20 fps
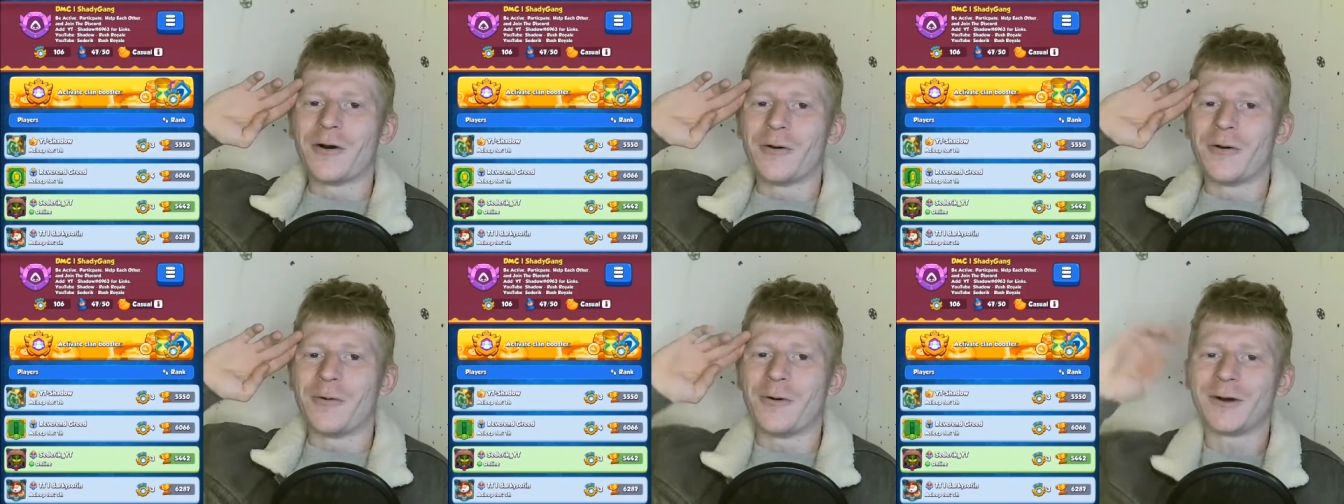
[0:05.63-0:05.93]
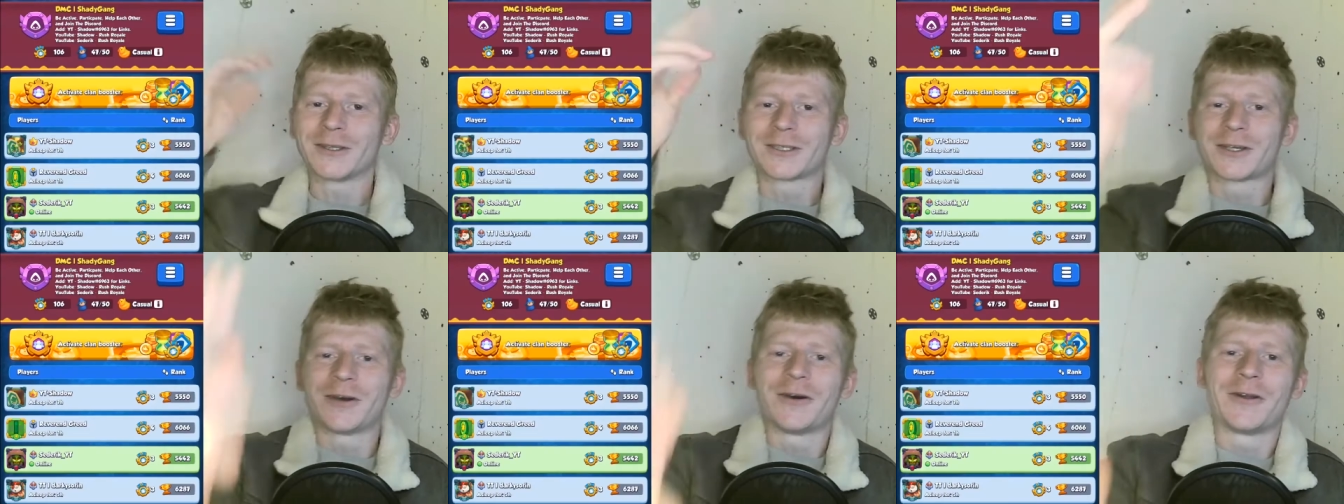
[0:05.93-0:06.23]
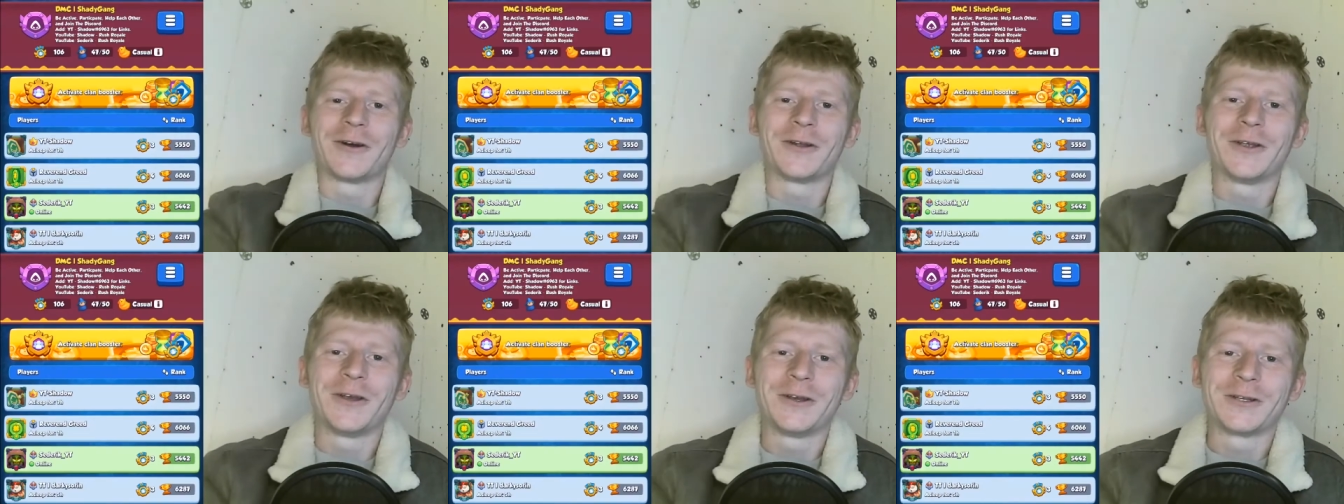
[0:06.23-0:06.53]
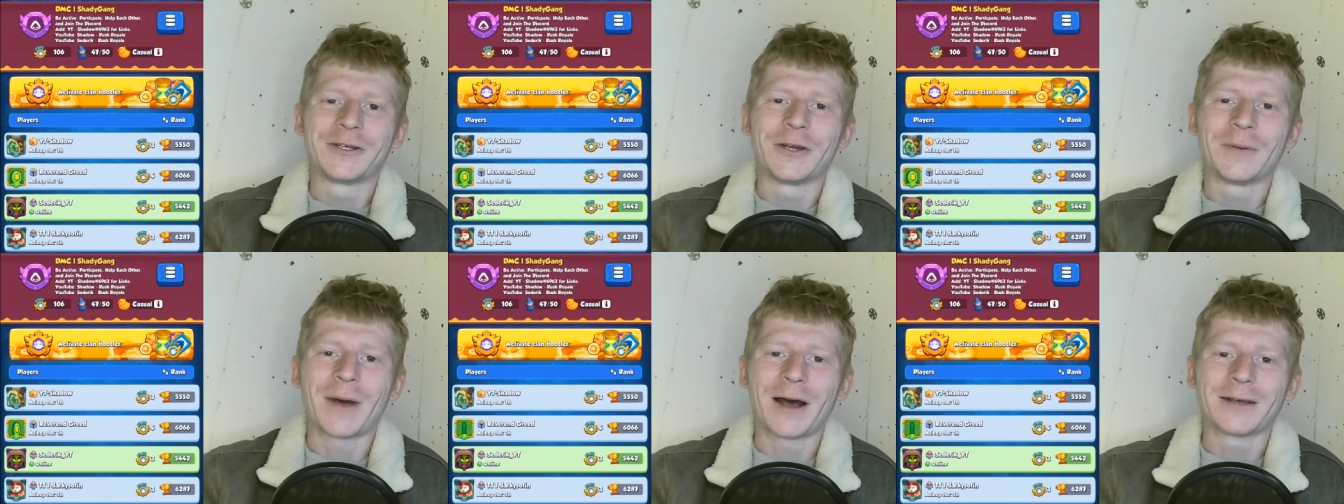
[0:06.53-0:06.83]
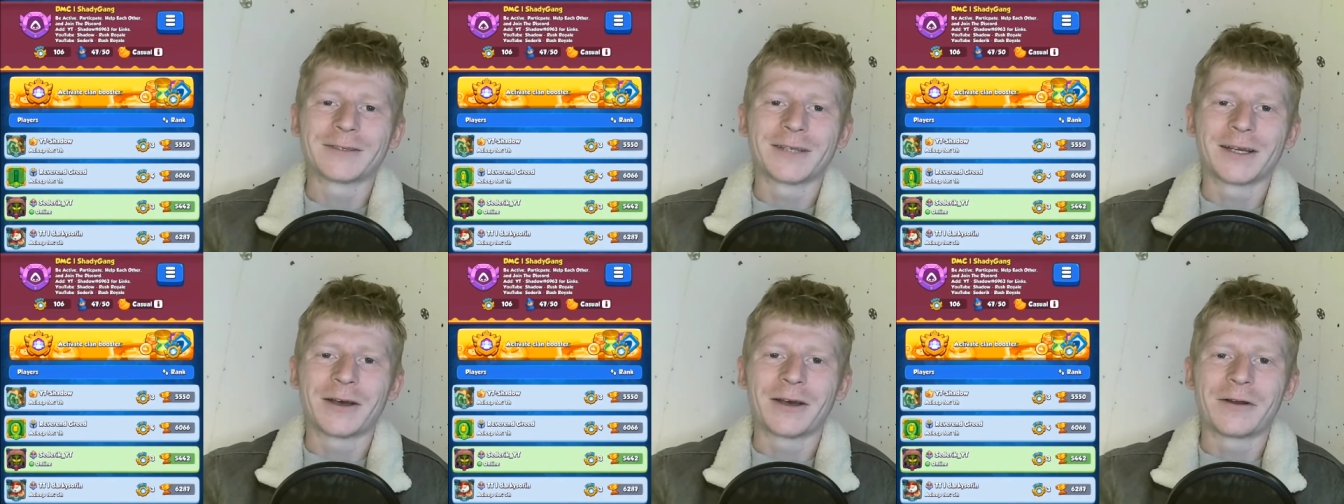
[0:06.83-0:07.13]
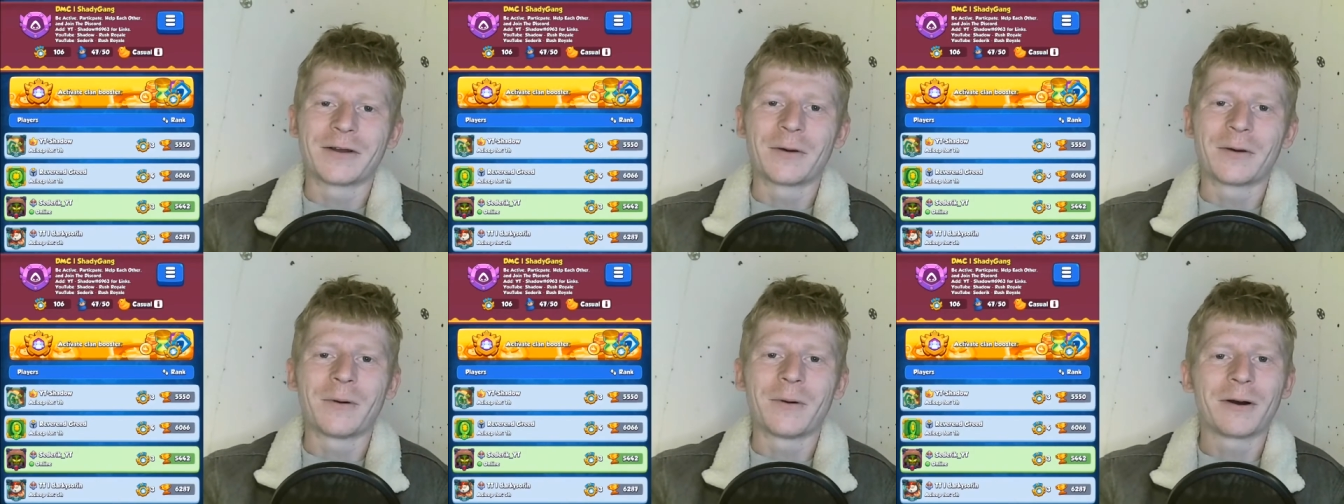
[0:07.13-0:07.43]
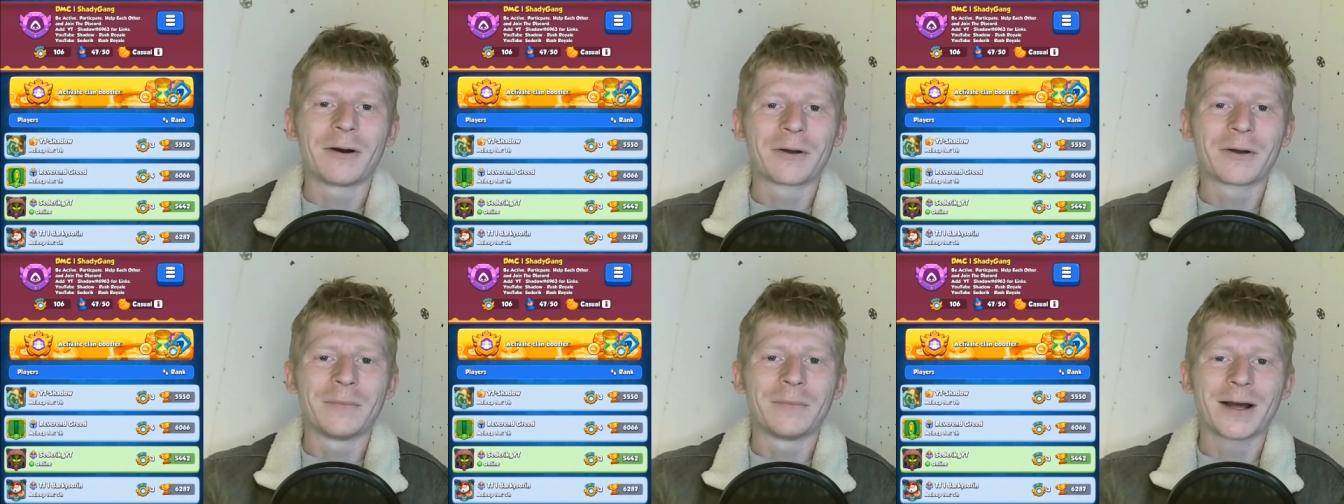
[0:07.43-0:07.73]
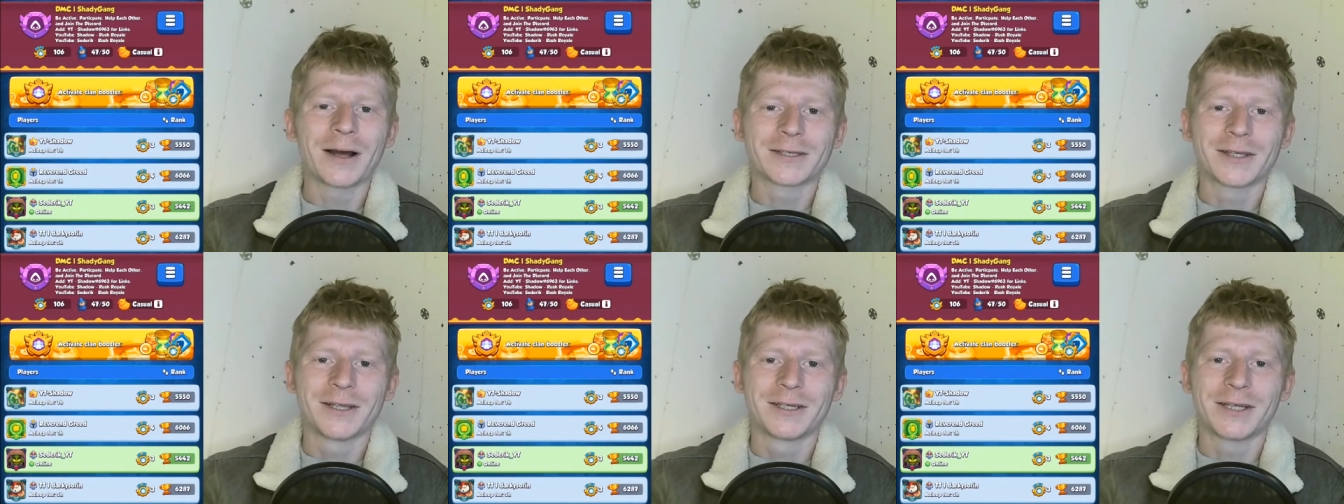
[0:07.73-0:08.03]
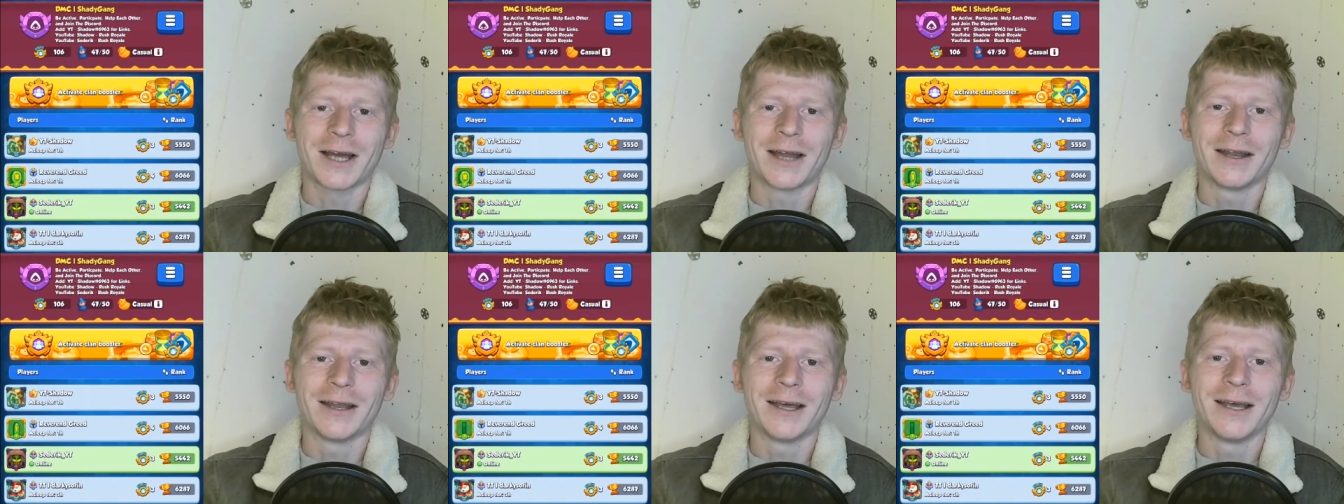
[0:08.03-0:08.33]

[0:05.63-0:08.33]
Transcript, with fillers: What's going on YouTube, how's it going, and welcome back to the channel.